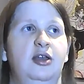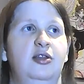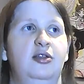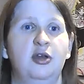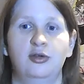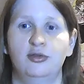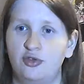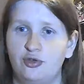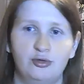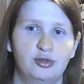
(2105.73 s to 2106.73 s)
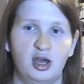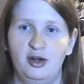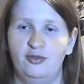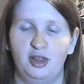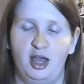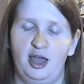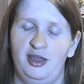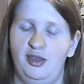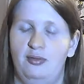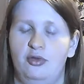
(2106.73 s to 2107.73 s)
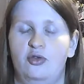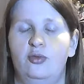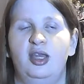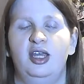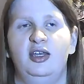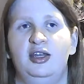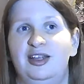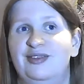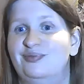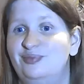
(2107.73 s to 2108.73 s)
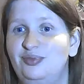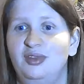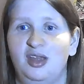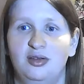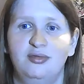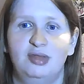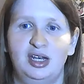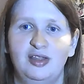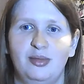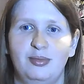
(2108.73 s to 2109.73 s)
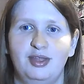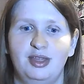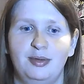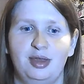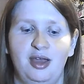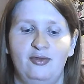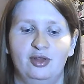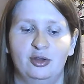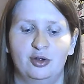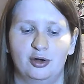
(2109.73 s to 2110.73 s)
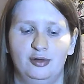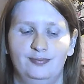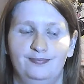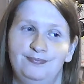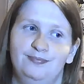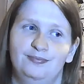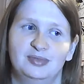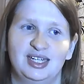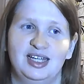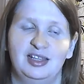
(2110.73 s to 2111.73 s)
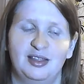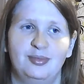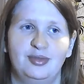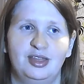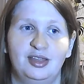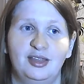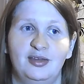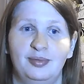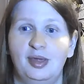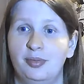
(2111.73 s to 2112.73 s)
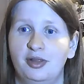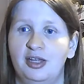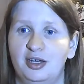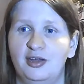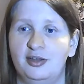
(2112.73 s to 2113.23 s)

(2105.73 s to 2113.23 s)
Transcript: The truth kind of lies in between, and that is something that we have to learn, and that's something that the people in